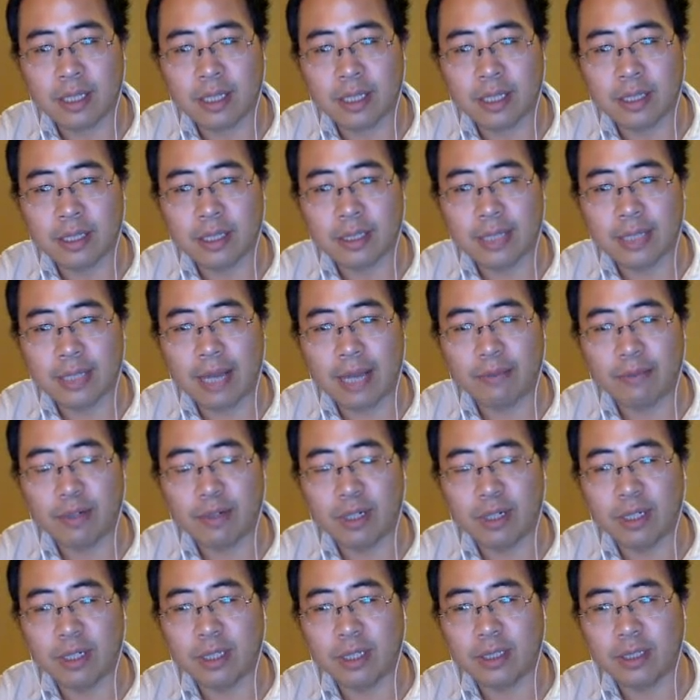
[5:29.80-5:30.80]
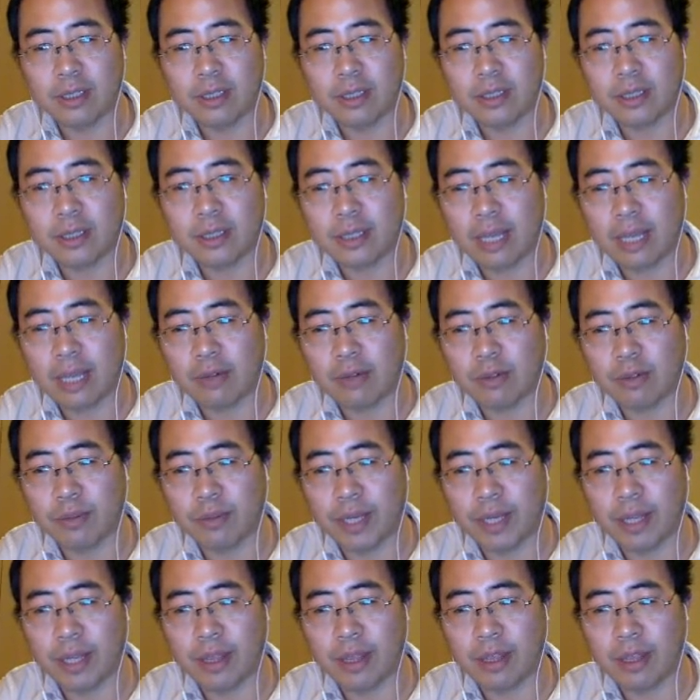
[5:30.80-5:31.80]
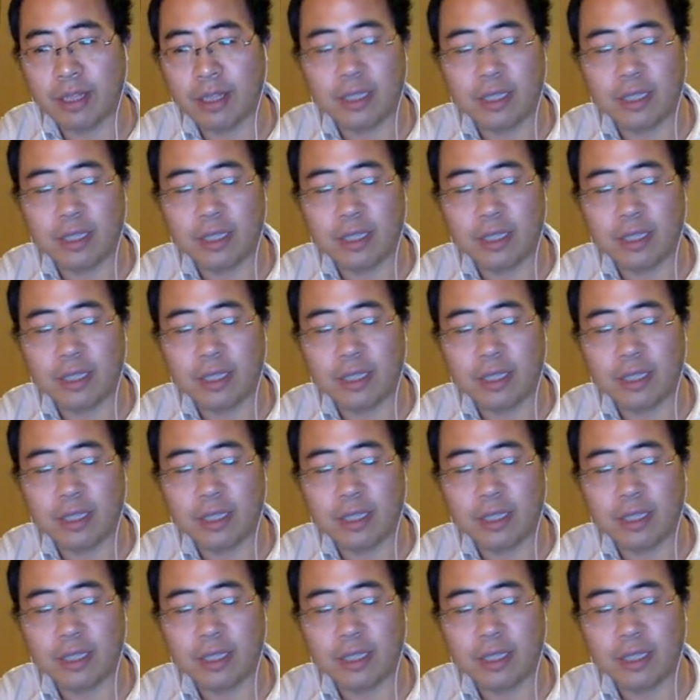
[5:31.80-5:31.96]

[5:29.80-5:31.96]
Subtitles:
is never dealt with.